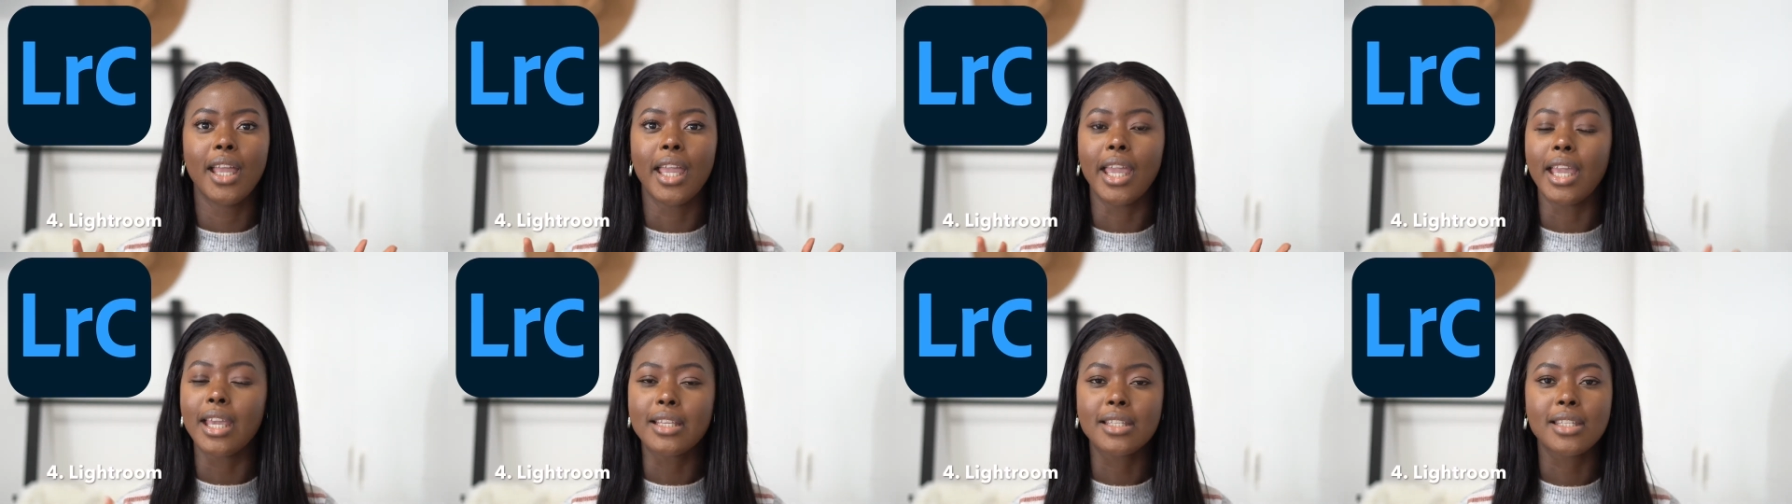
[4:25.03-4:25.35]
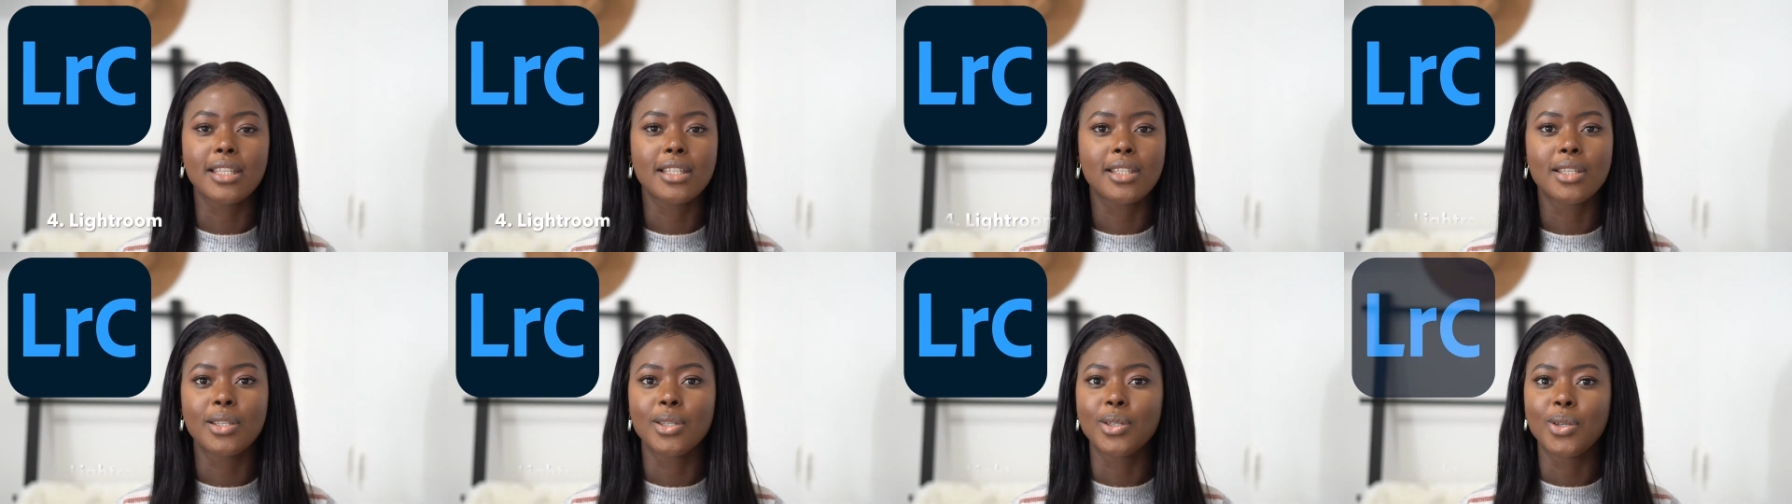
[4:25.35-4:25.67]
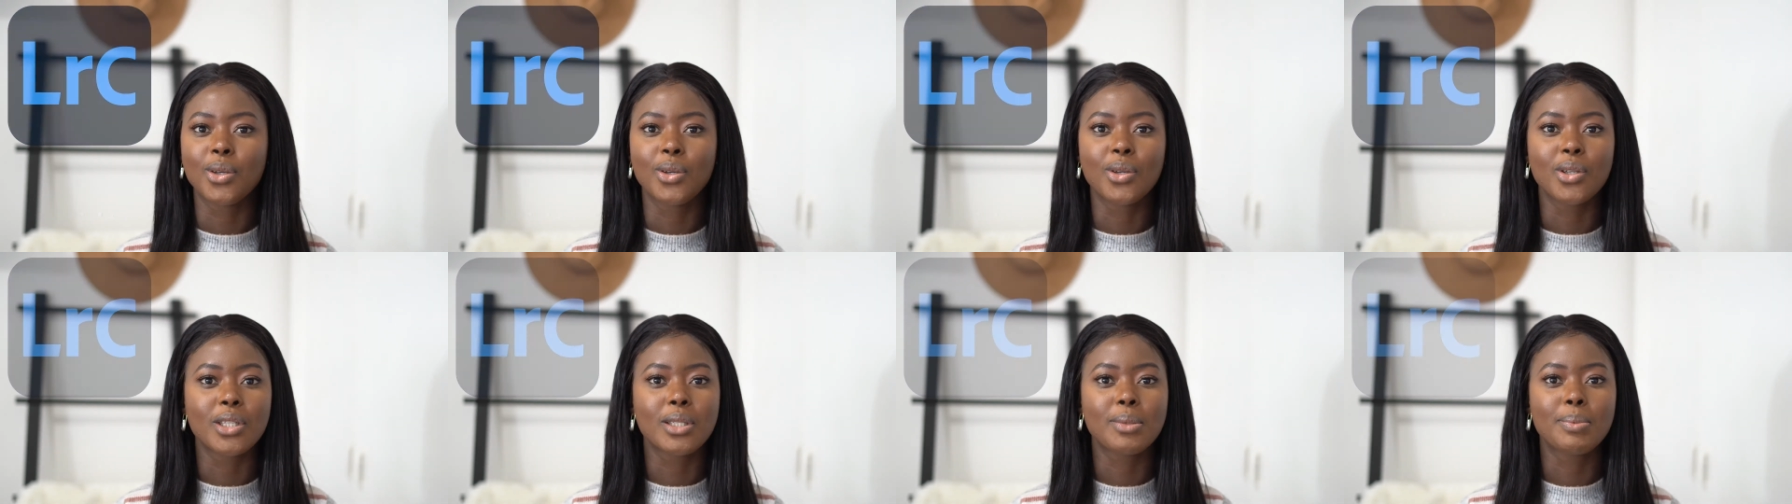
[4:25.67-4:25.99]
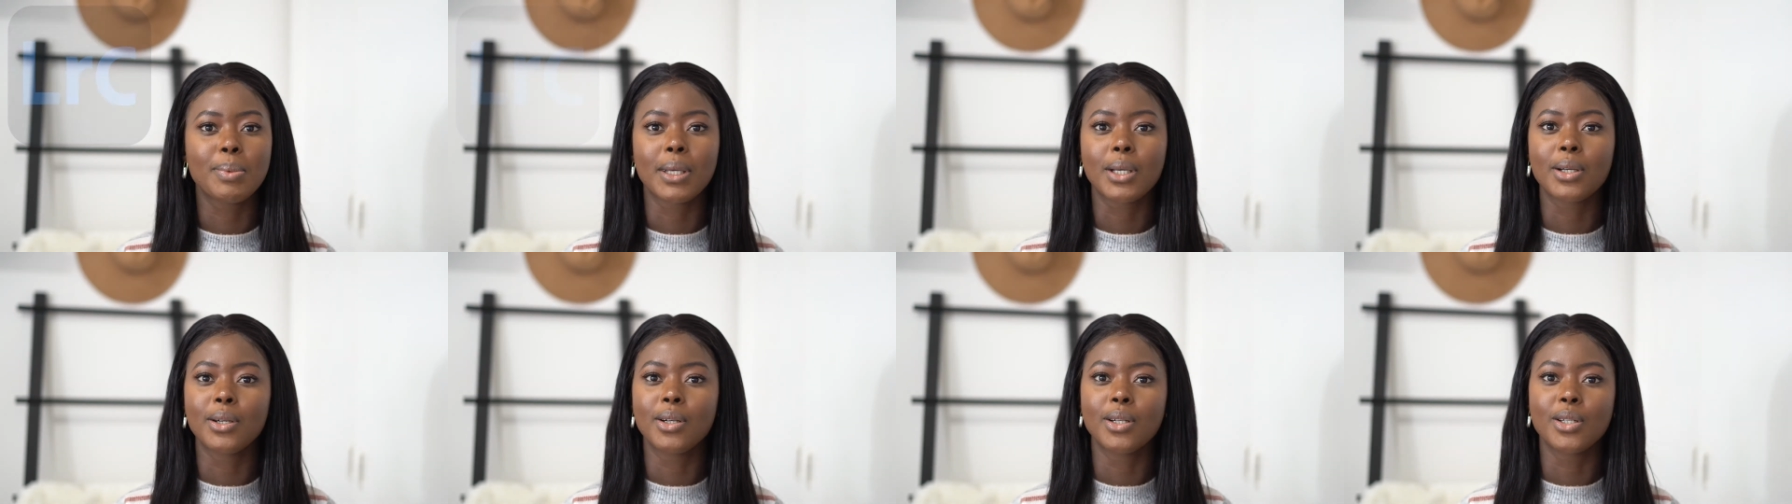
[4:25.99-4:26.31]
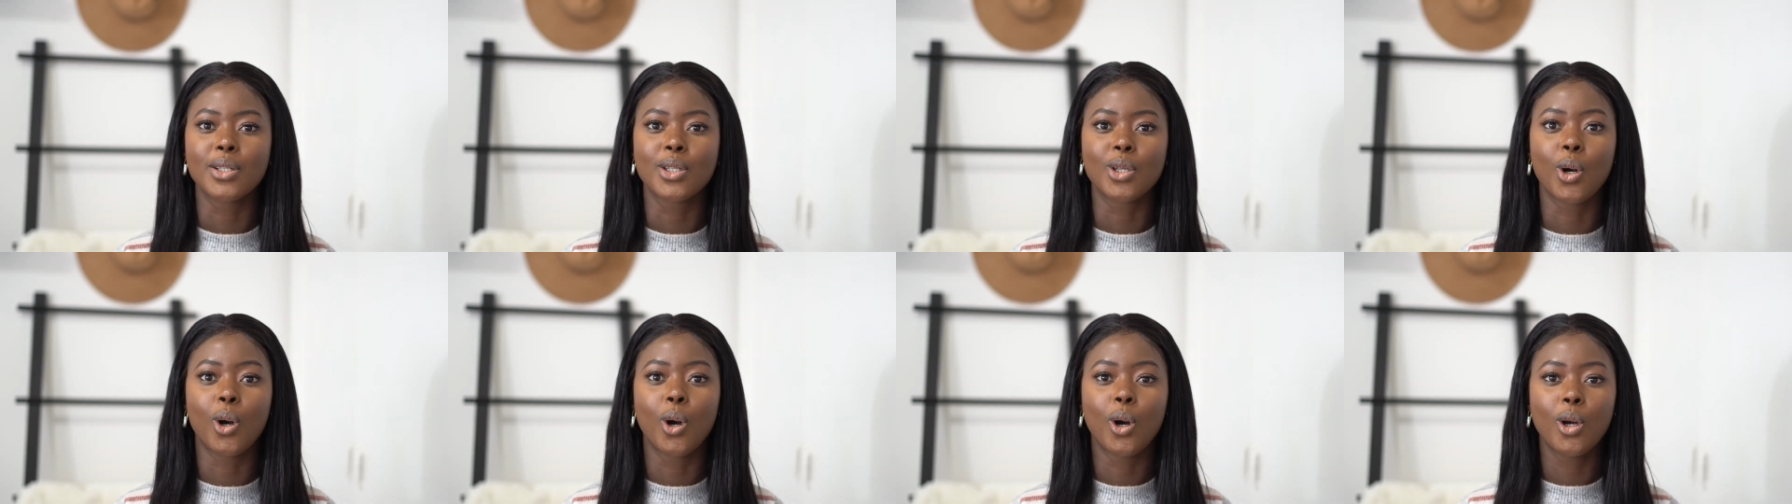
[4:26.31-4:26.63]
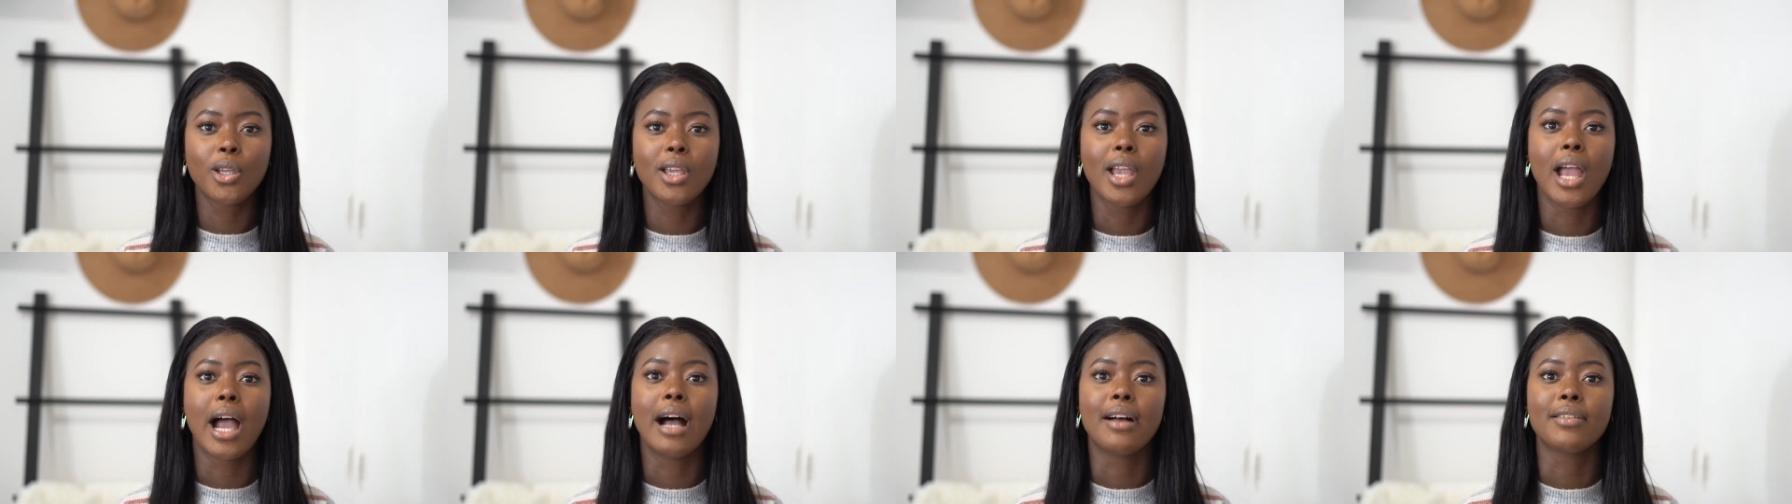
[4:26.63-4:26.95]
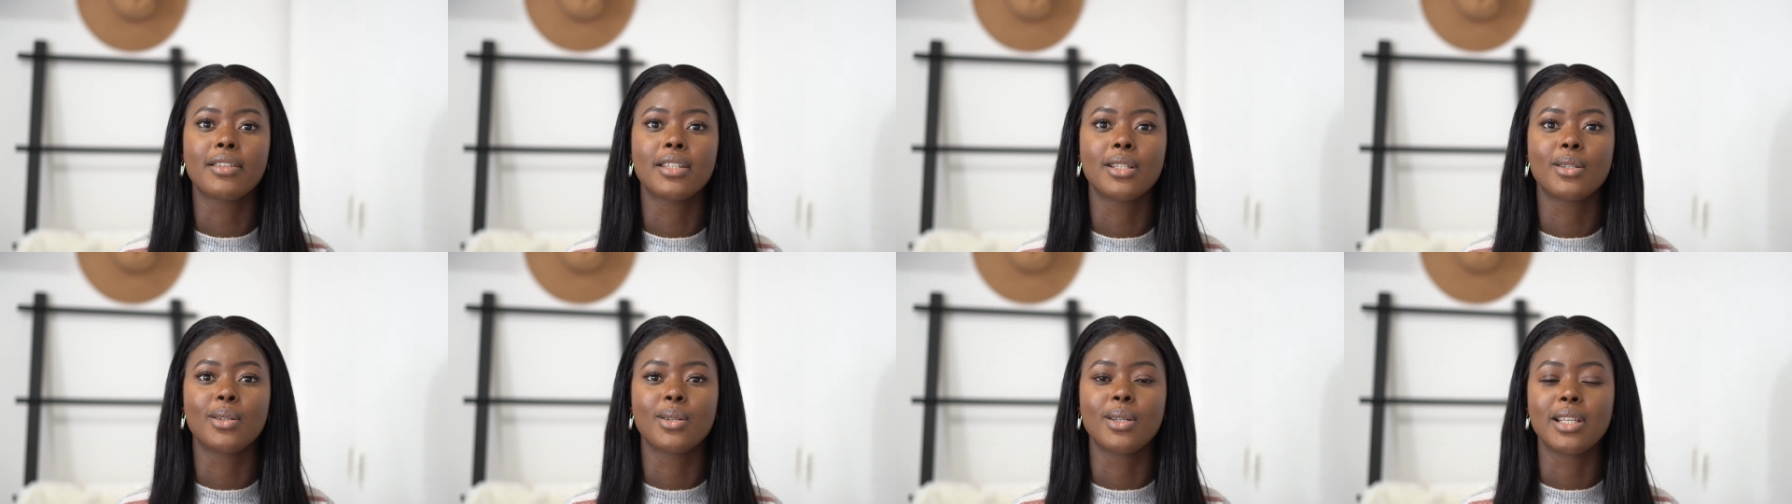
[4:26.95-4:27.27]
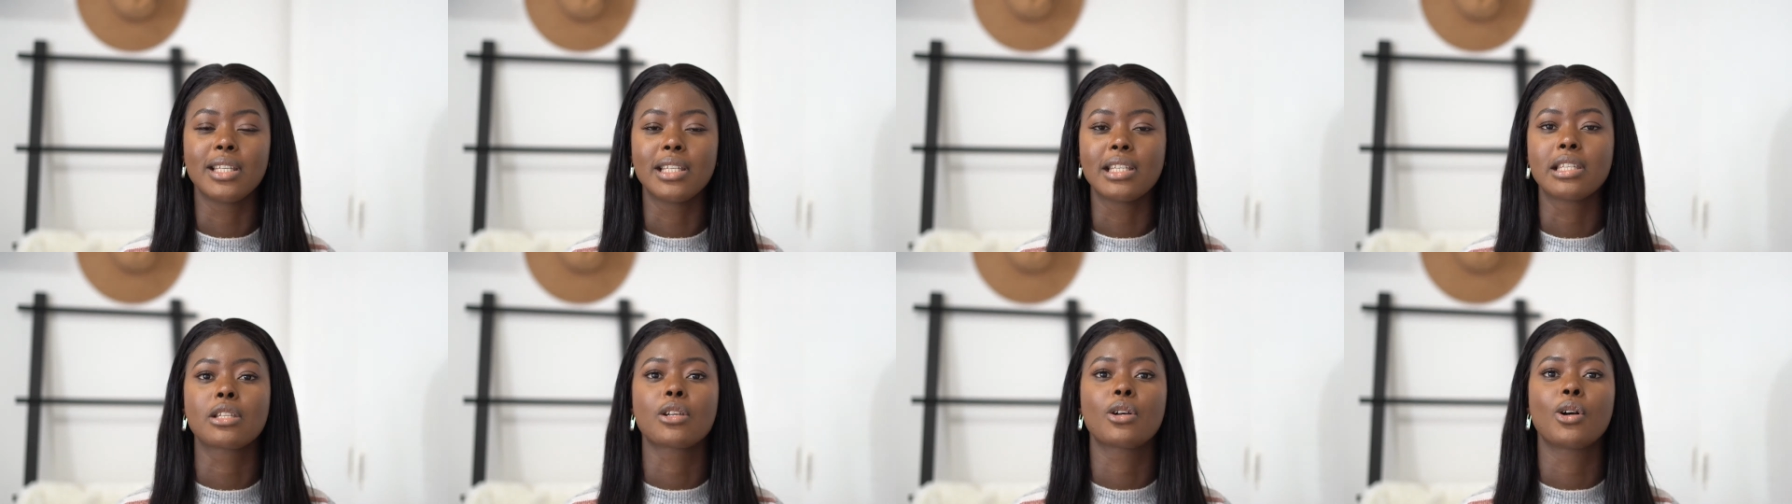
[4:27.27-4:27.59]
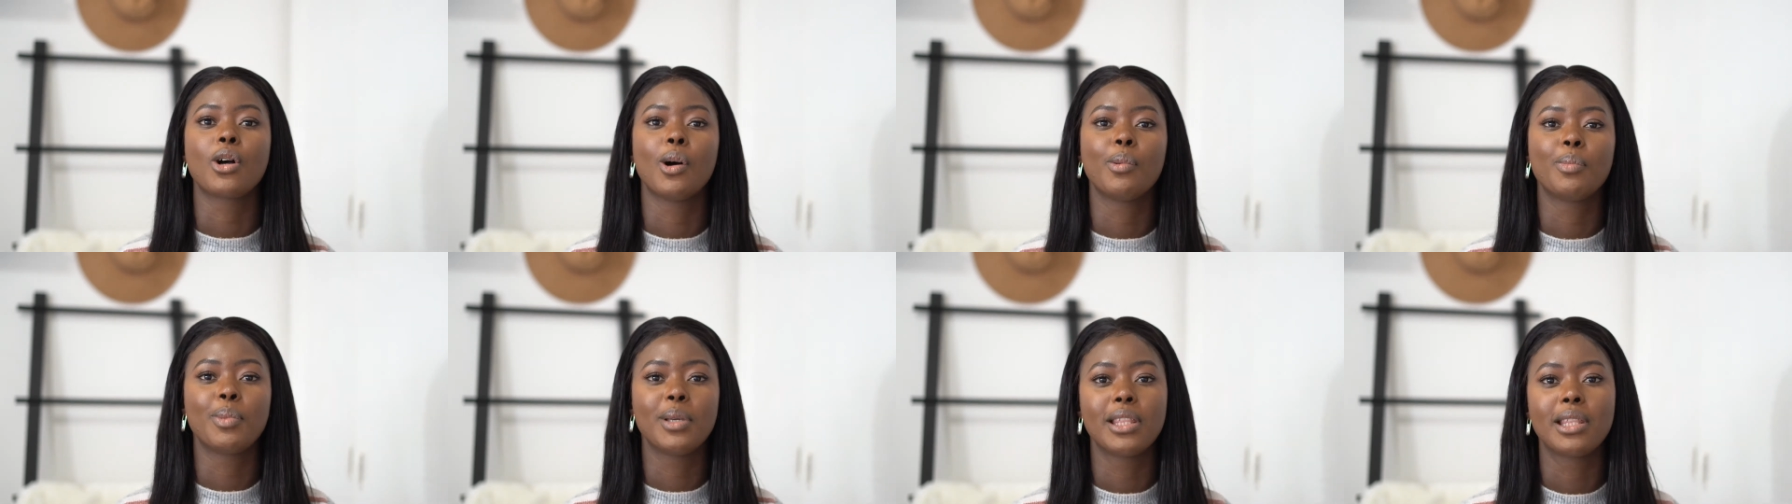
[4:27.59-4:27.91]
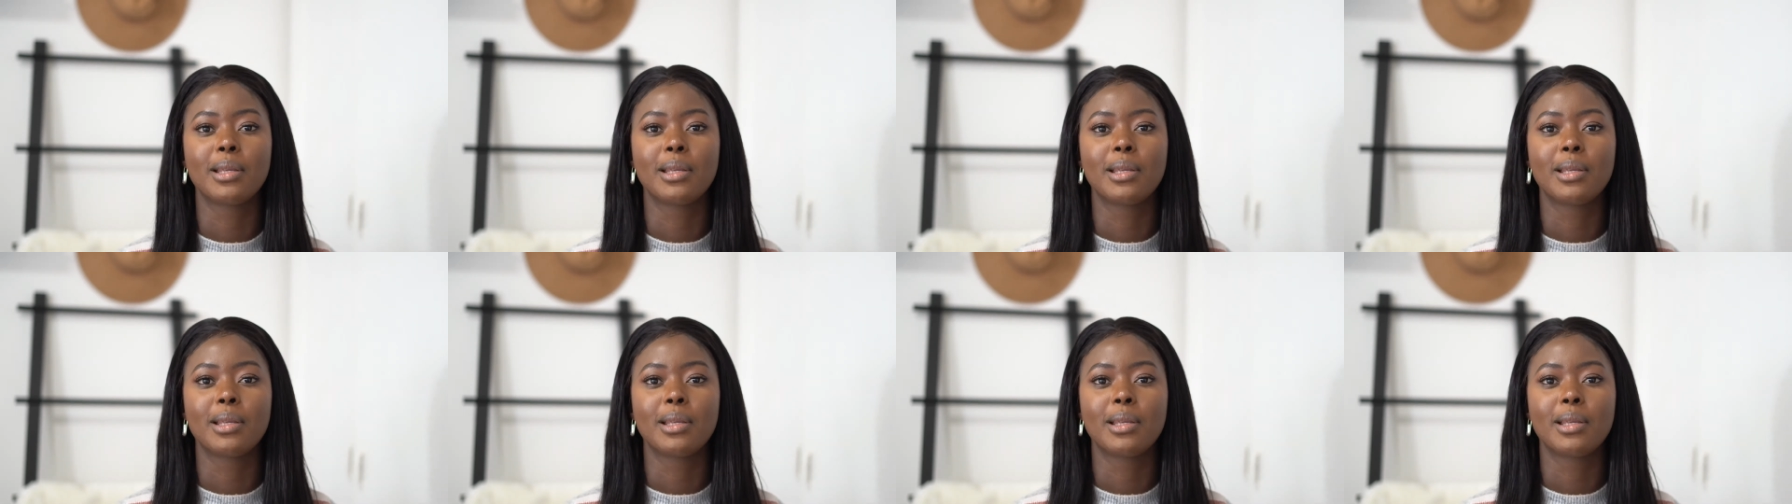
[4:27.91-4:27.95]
easy to use because all you have to do is copy